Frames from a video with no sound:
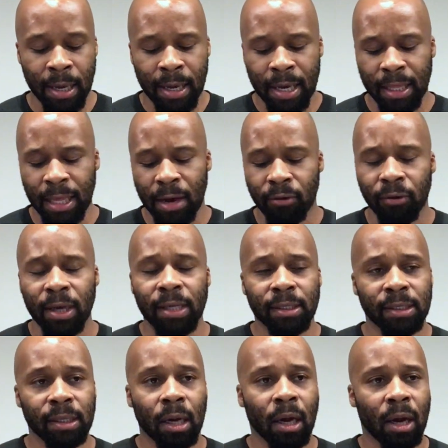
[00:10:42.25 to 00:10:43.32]
In that
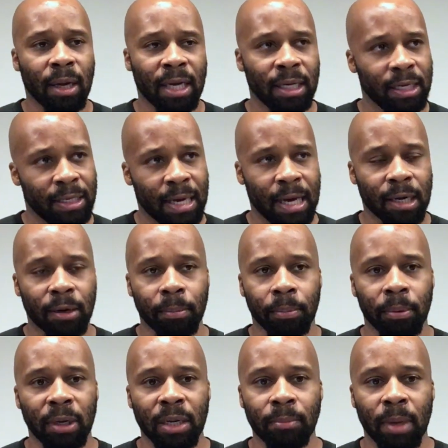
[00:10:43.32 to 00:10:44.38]
race, Indiana
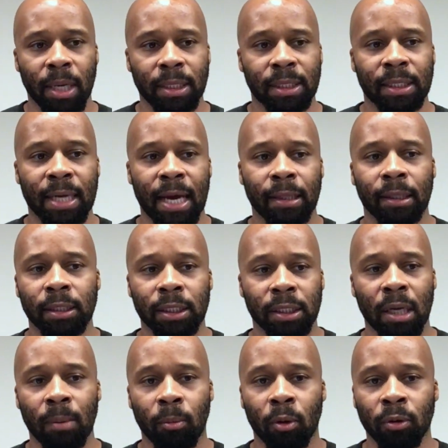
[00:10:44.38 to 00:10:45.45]
pretty much got the
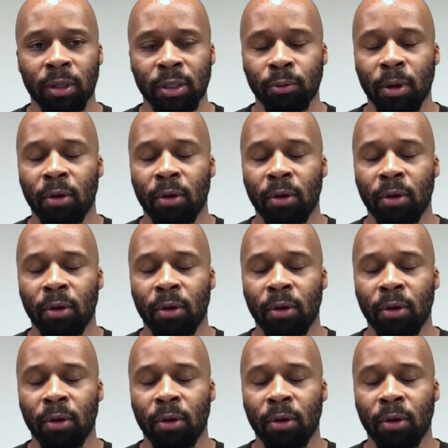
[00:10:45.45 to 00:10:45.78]
jump on